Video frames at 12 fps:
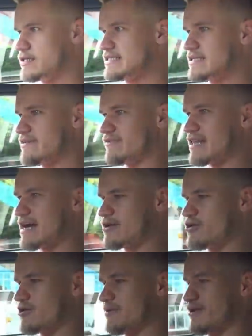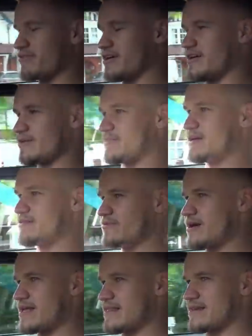So even that caught me off guard a bit, the
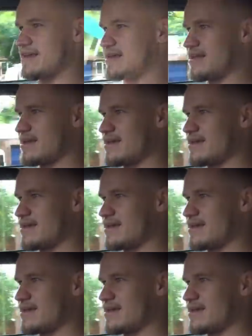way that it